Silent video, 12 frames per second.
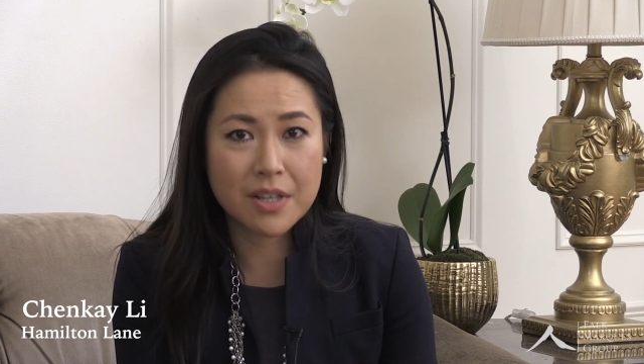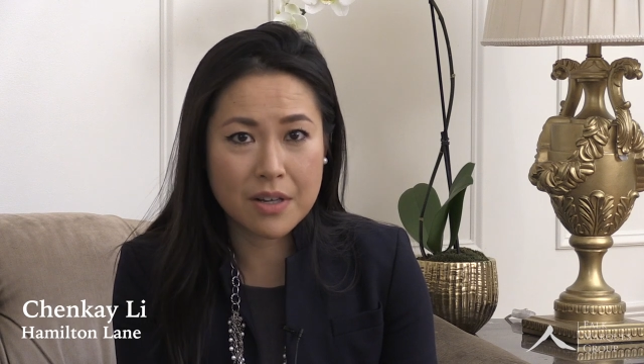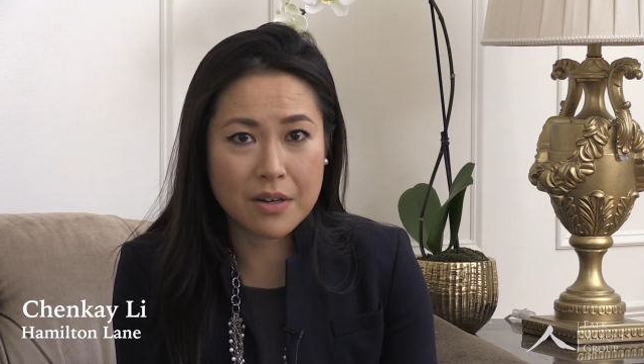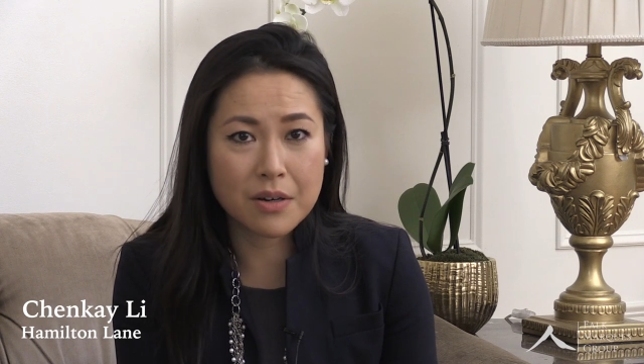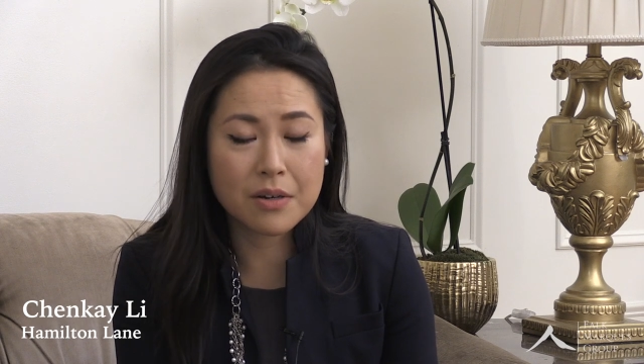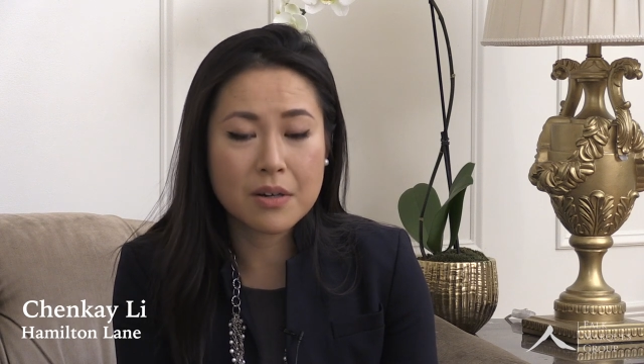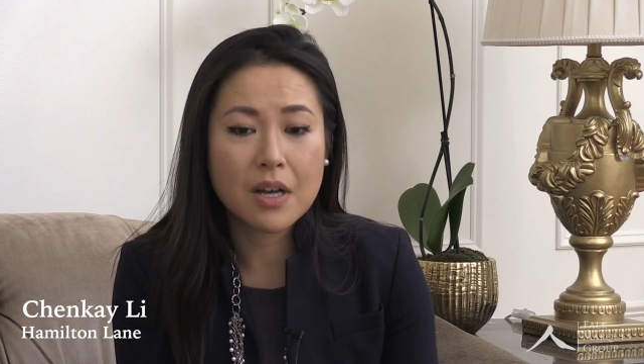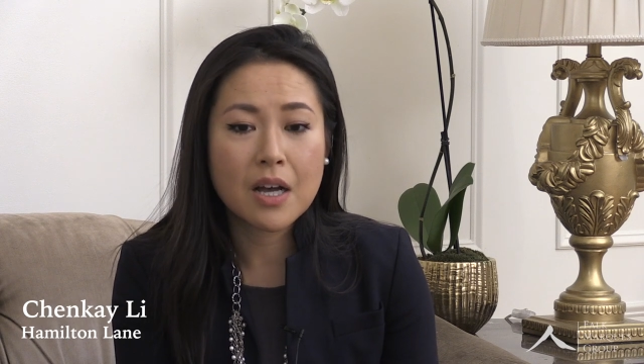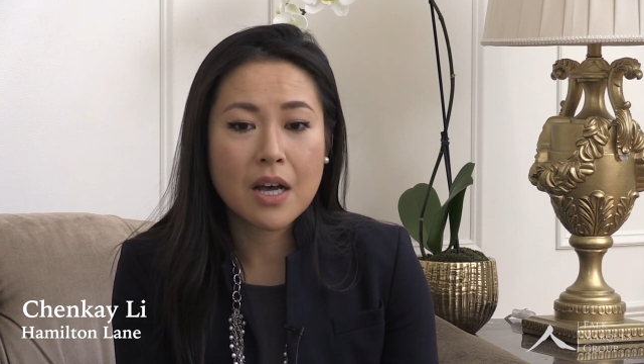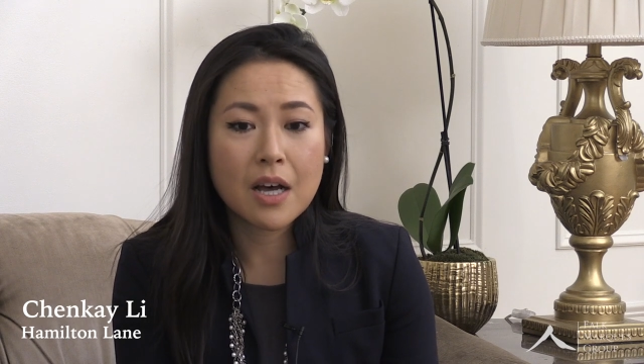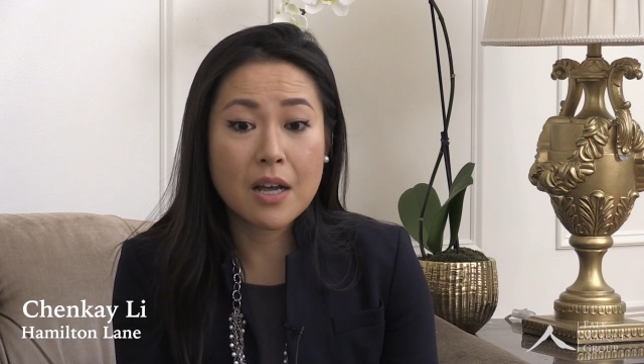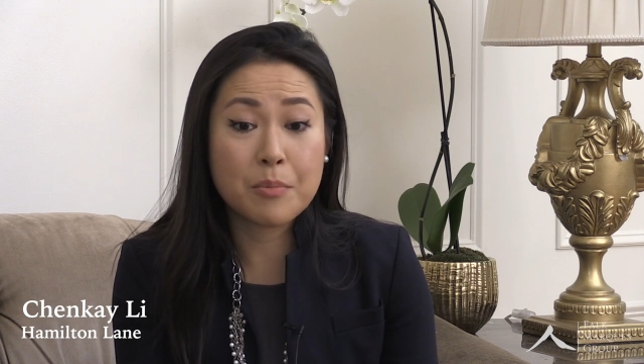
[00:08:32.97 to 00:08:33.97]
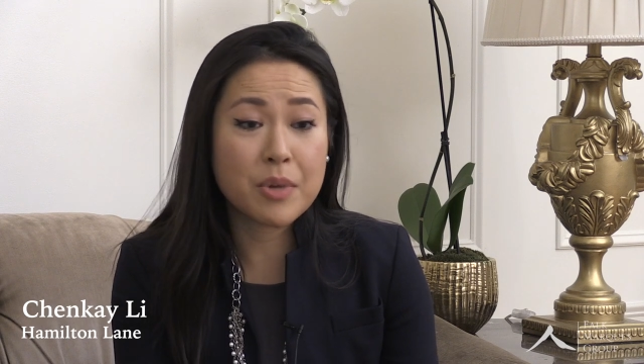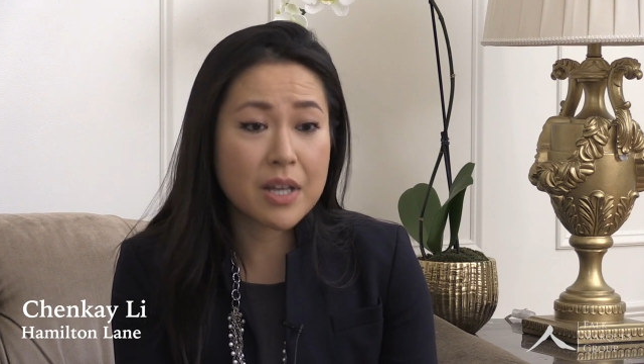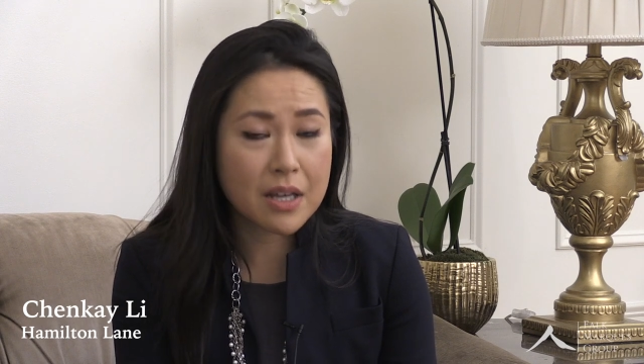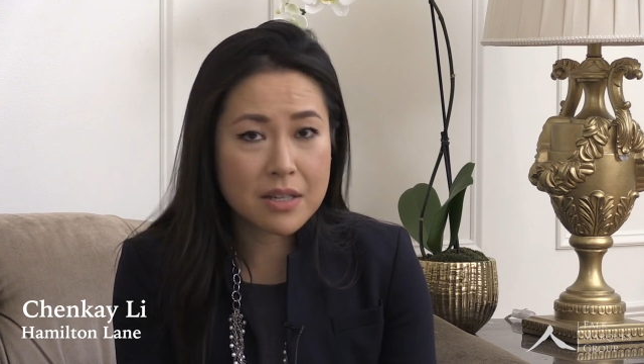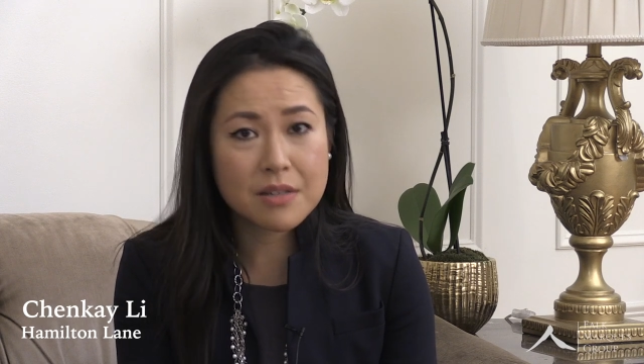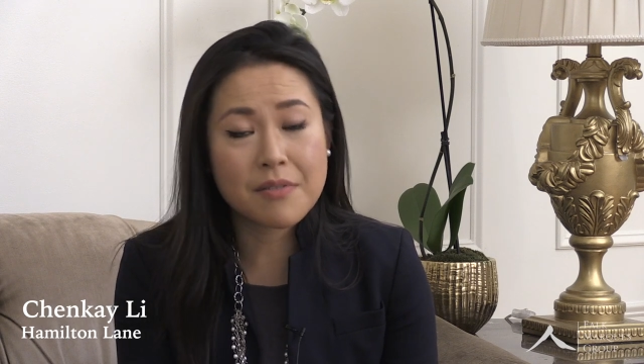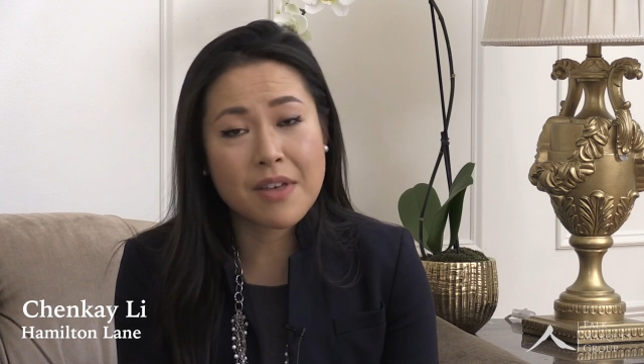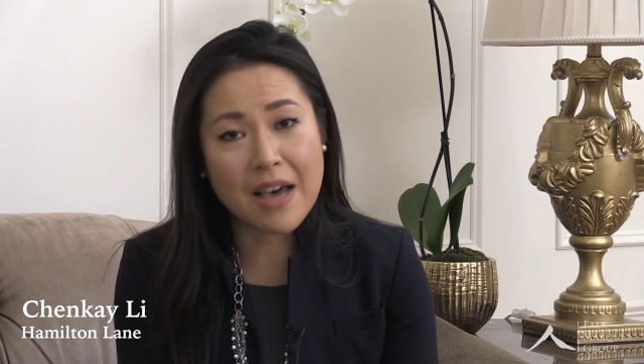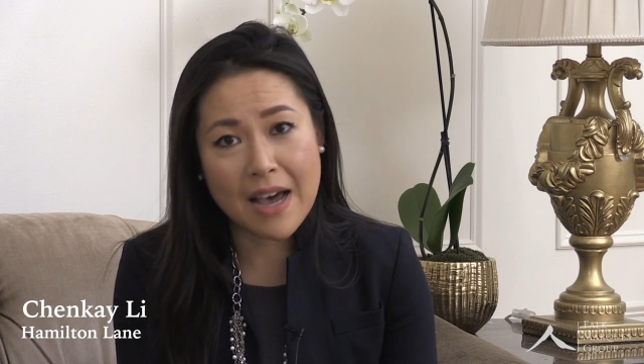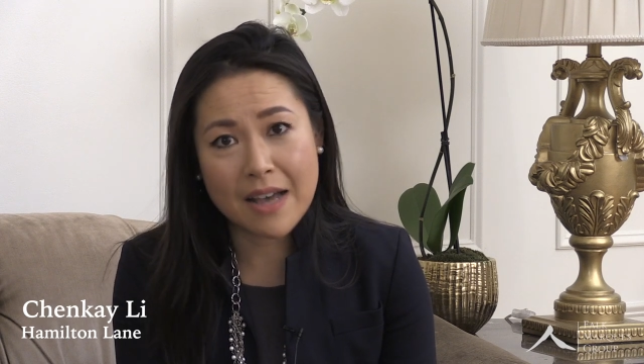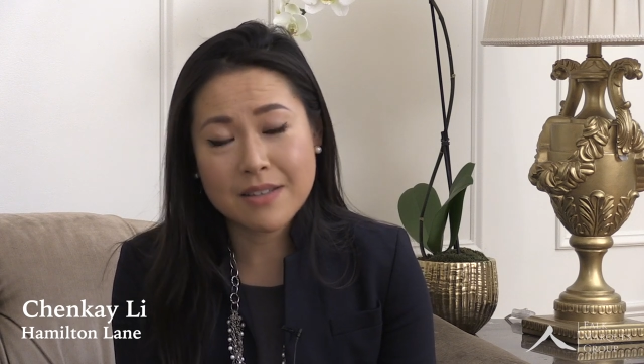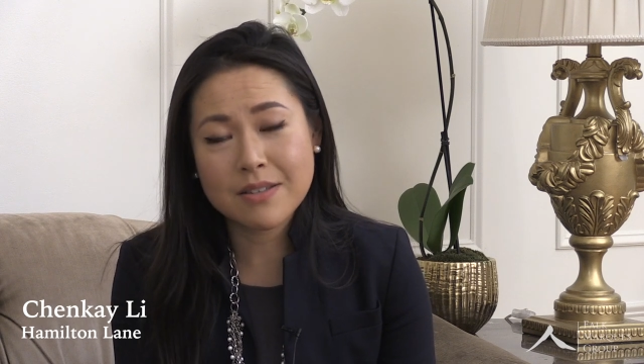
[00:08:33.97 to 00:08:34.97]
deal, and because of
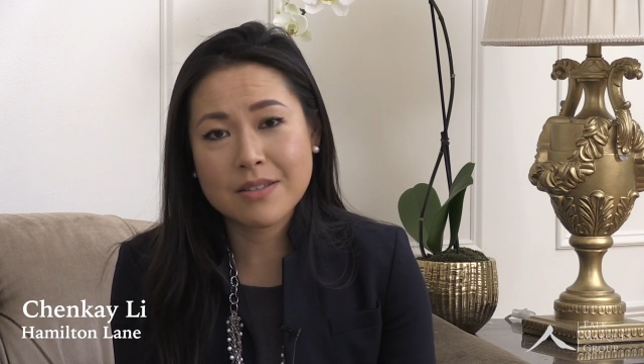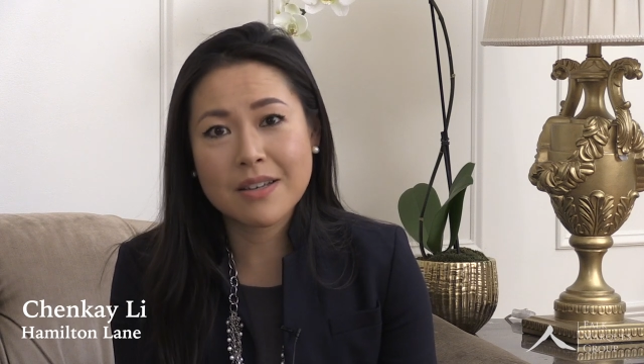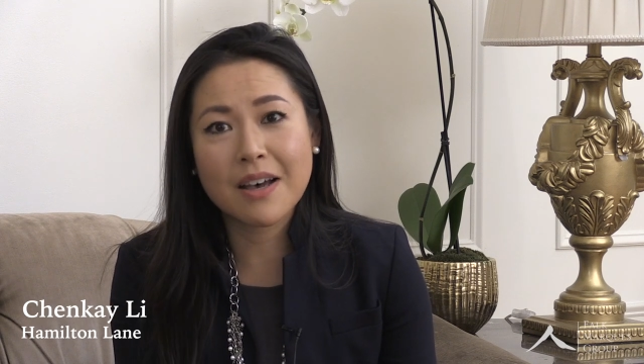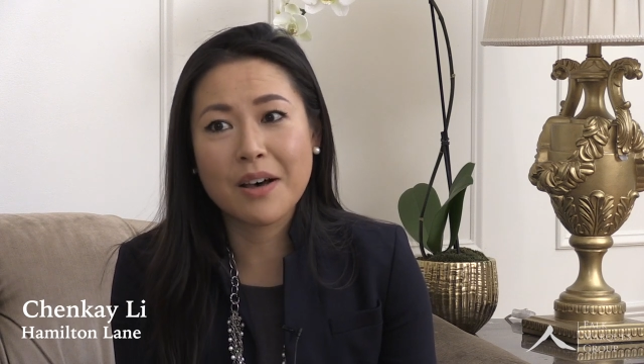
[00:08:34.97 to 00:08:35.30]
that,